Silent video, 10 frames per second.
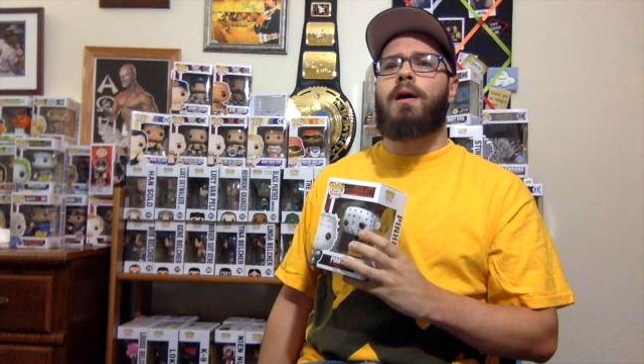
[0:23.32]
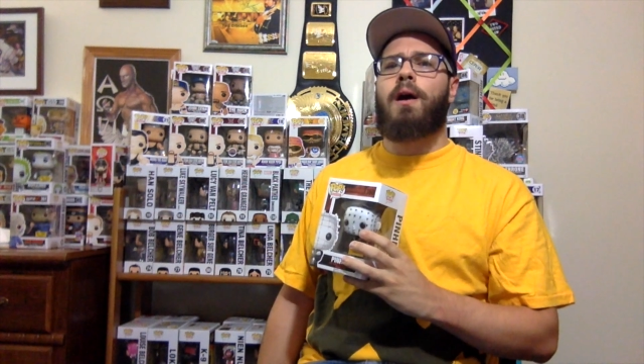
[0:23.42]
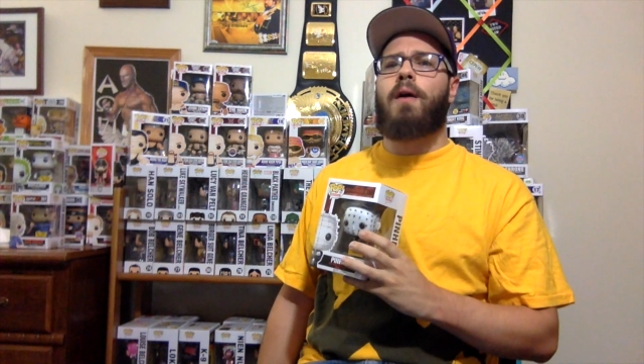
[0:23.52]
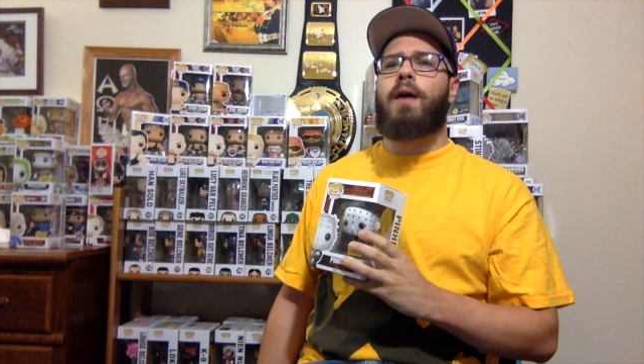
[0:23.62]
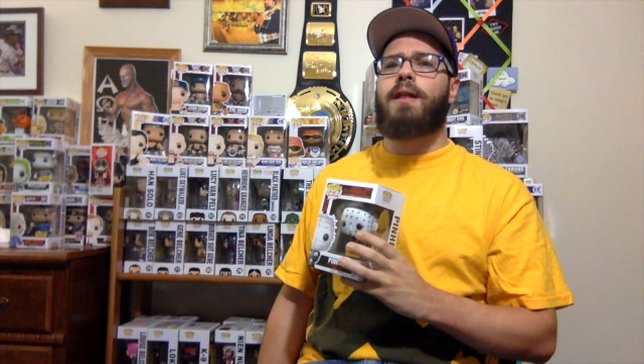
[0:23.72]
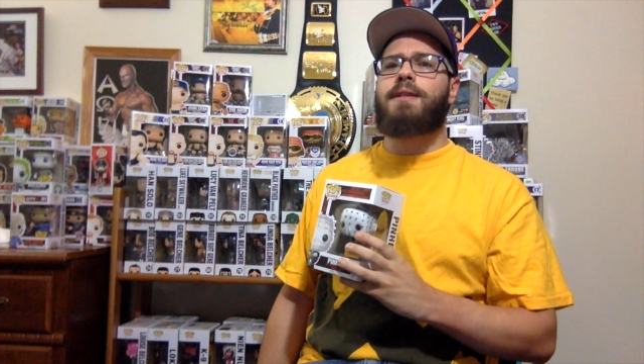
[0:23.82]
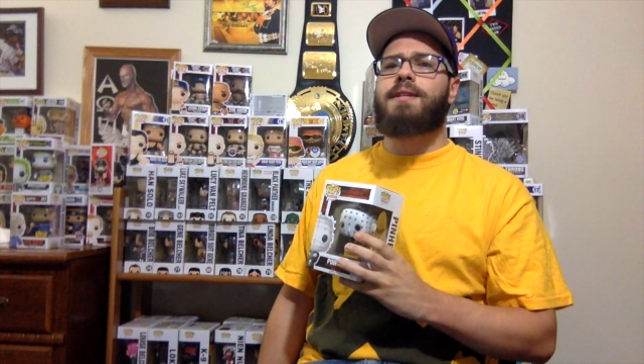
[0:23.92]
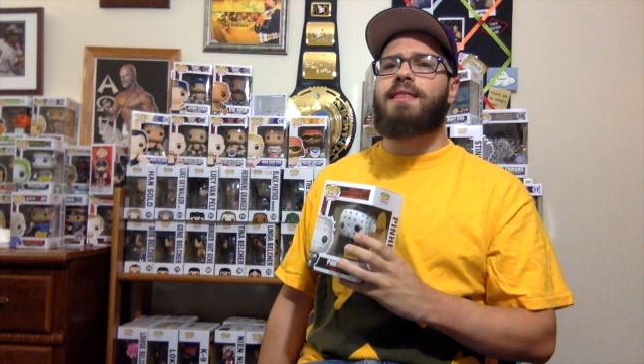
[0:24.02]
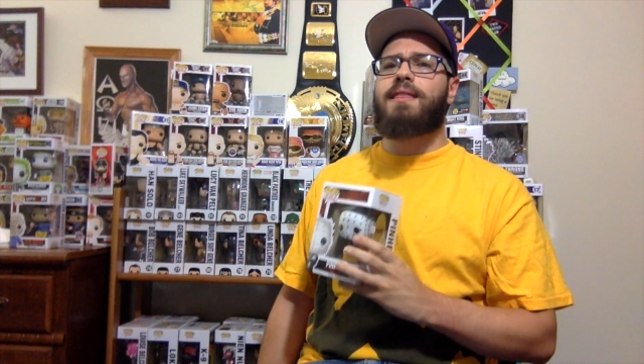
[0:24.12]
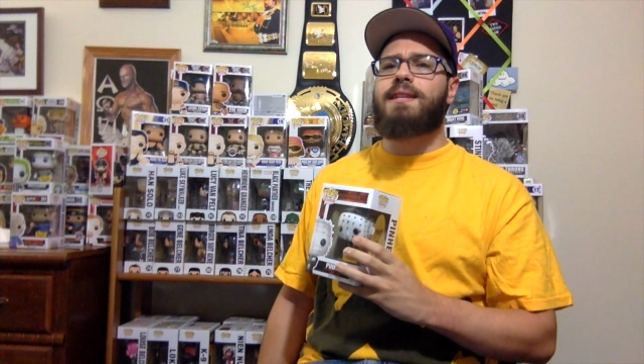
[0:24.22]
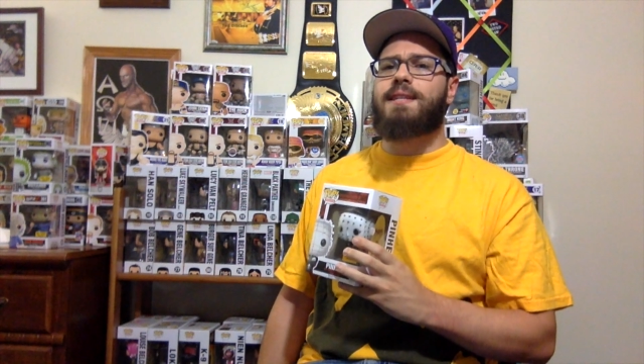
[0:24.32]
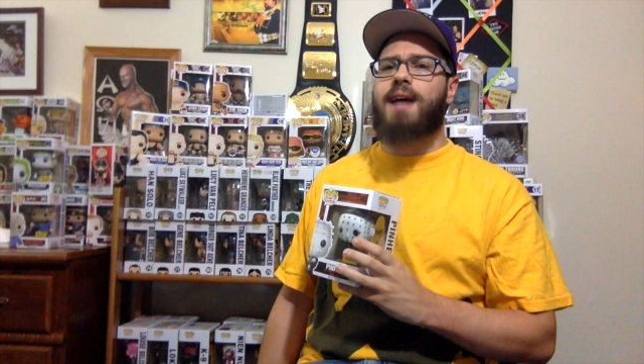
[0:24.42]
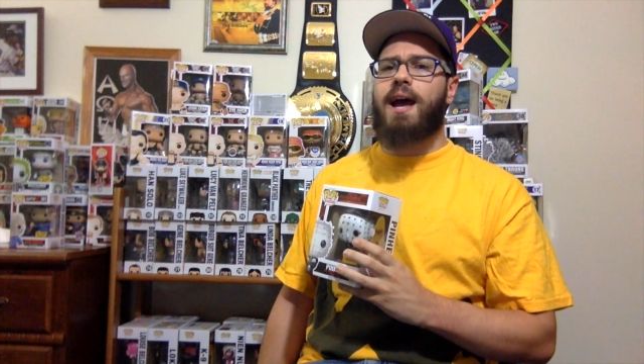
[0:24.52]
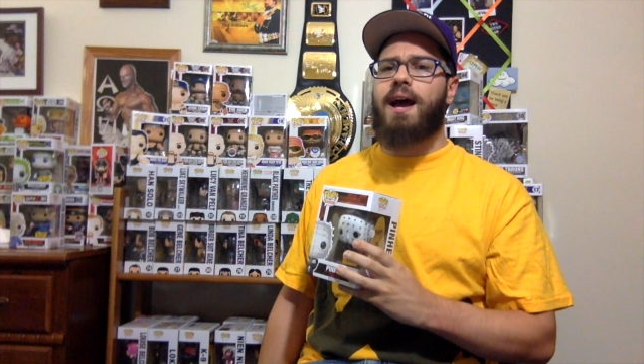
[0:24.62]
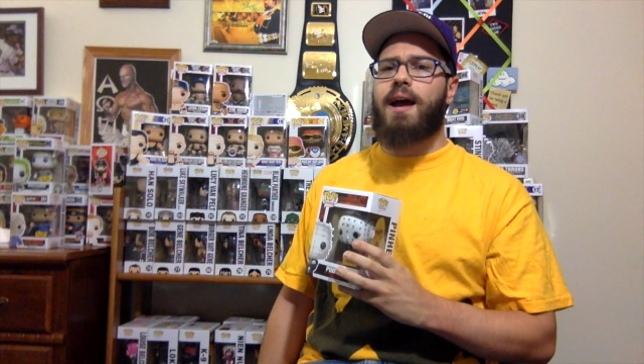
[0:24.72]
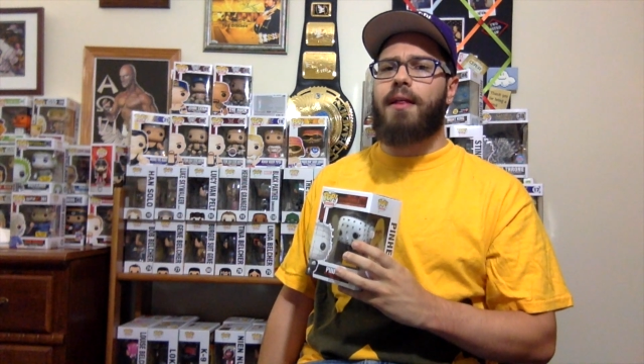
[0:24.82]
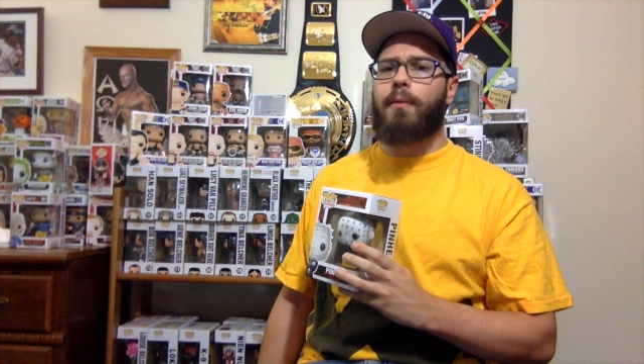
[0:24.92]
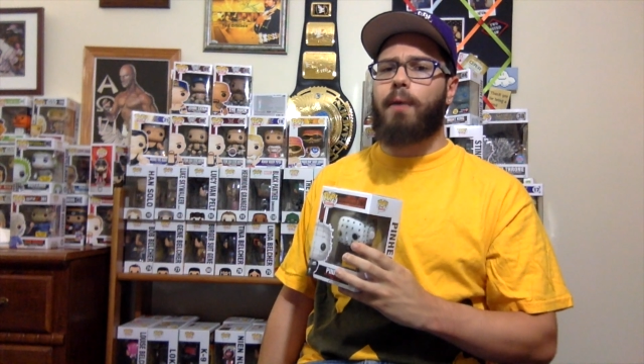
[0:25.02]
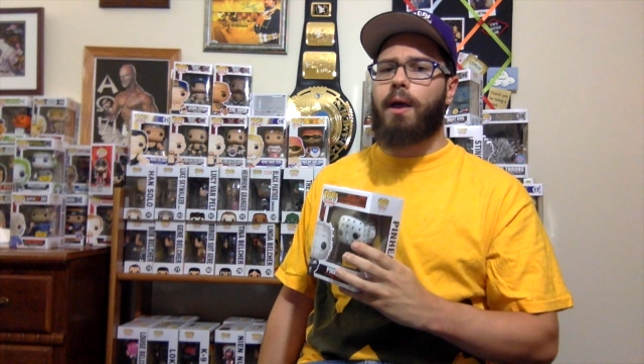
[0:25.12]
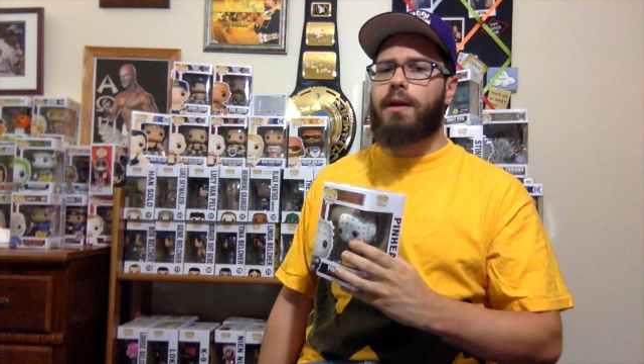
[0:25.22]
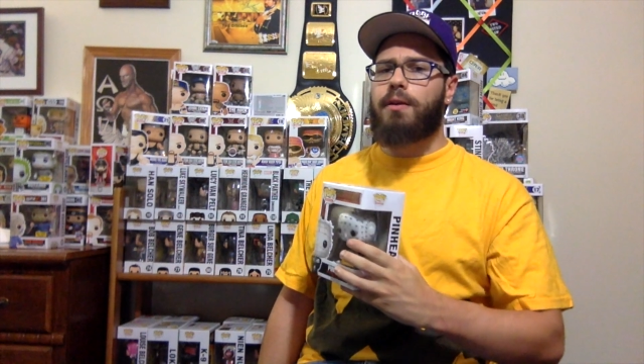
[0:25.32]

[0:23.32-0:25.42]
All right, let's get this guy out of the way.